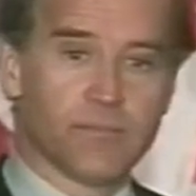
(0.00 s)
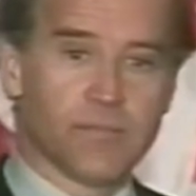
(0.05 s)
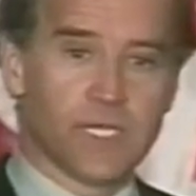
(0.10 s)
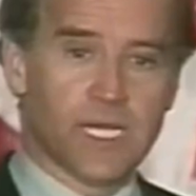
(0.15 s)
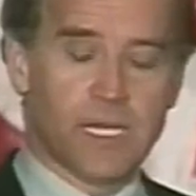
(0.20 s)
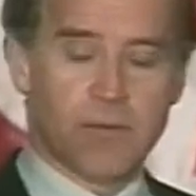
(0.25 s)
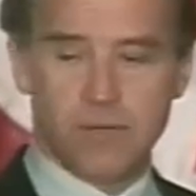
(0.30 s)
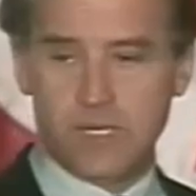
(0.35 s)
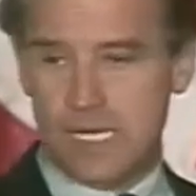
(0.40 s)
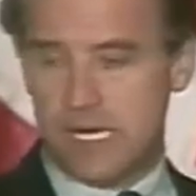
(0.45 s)

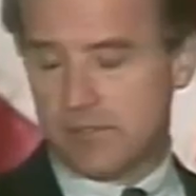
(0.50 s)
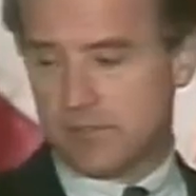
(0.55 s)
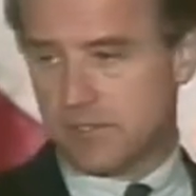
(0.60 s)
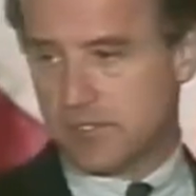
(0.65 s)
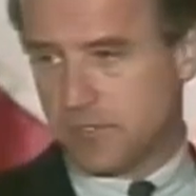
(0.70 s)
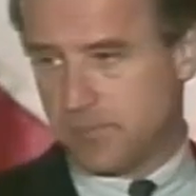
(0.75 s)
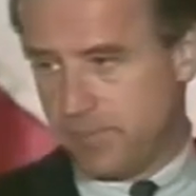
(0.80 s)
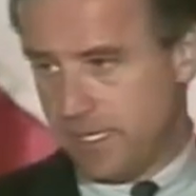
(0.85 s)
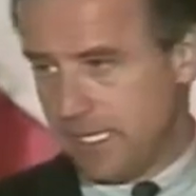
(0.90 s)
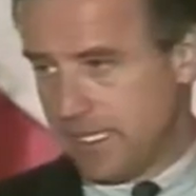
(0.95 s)
And went out to
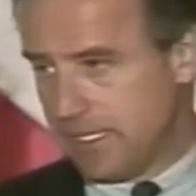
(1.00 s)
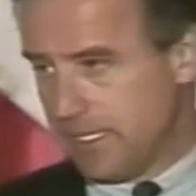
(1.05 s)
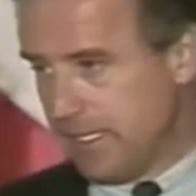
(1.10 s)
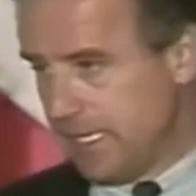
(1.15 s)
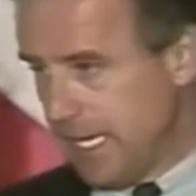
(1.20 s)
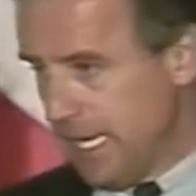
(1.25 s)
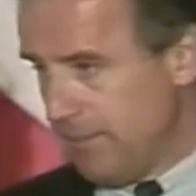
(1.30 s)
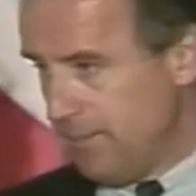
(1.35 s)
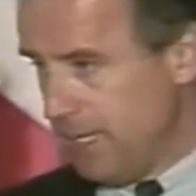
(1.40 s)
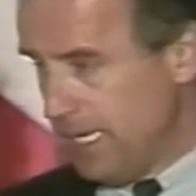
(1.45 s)
speak to
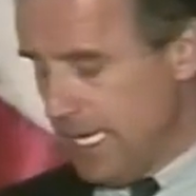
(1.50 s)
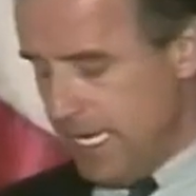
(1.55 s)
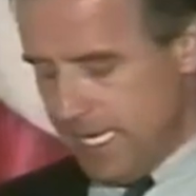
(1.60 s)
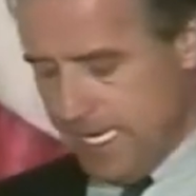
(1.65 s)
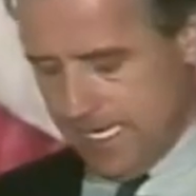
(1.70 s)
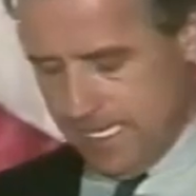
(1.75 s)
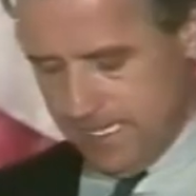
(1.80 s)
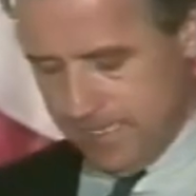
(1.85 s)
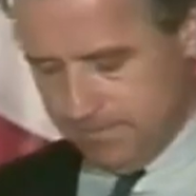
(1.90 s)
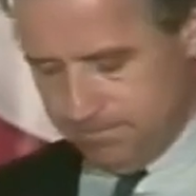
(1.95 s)
the
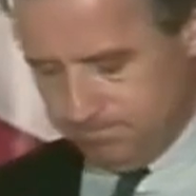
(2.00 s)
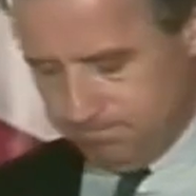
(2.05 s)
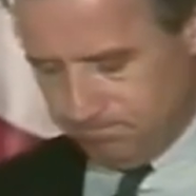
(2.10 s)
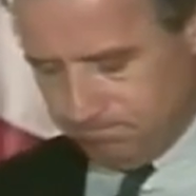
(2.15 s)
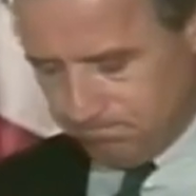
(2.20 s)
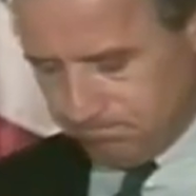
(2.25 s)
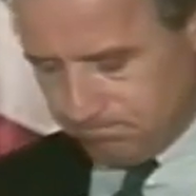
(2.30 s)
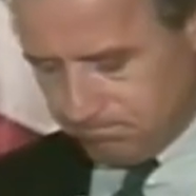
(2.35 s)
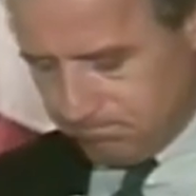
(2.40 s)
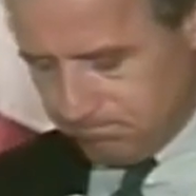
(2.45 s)
ABA
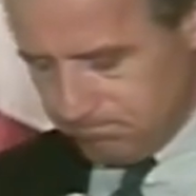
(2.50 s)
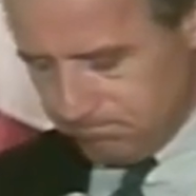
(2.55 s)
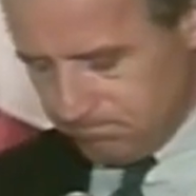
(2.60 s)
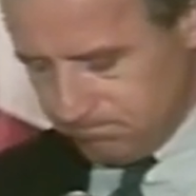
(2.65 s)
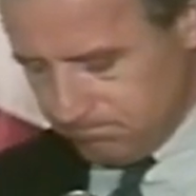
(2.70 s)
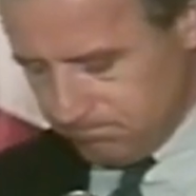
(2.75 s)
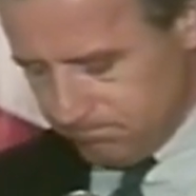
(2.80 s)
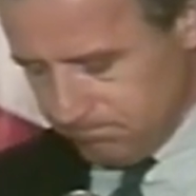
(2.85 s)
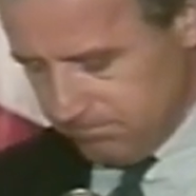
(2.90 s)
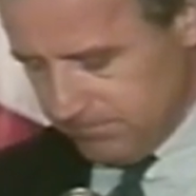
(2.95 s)

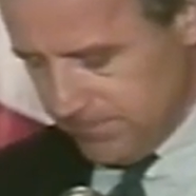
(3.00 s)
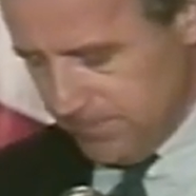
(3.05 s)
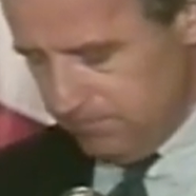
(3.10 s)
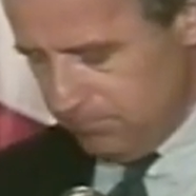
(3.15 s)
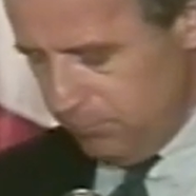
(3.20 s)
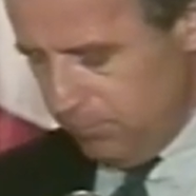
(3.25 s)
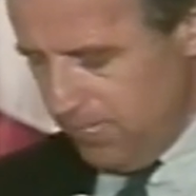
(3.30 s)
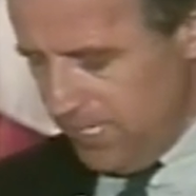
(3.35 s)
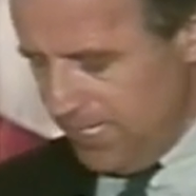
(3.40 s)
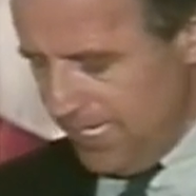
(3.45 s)
and
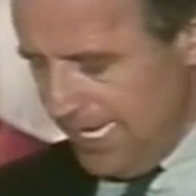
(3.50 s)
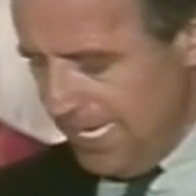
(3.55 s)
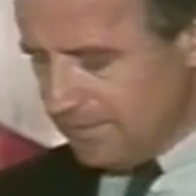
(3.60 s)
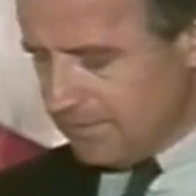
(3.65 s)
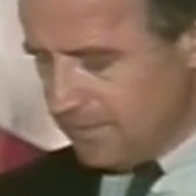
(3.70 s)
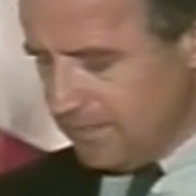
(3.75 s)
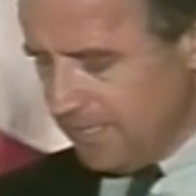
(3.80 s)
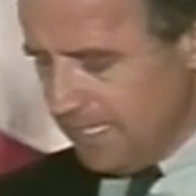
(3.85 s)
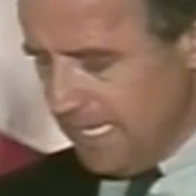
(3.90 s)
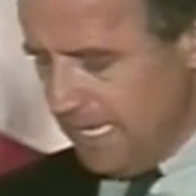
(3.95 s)
pointed out
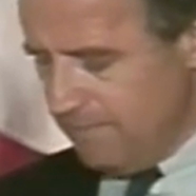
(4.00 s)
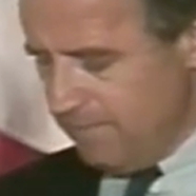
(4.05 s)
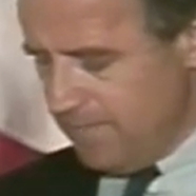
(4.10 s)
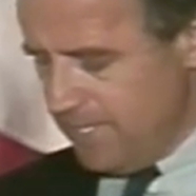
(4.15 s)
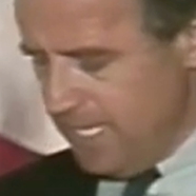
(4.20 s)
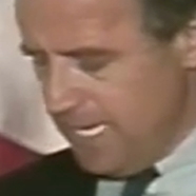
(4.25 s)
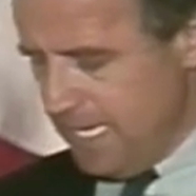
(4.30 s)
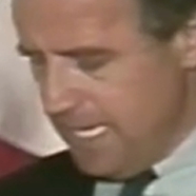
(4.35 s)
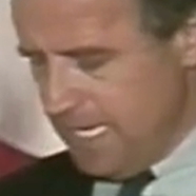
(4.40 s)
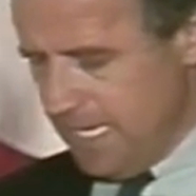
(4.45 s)
to the
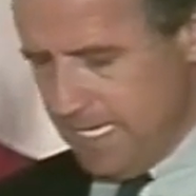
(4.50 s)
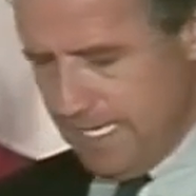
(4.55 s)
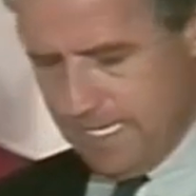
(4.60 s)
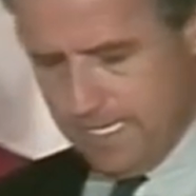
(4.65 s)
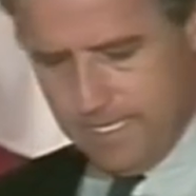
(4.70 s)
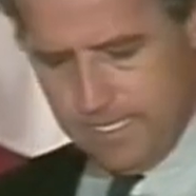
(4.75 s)
ABA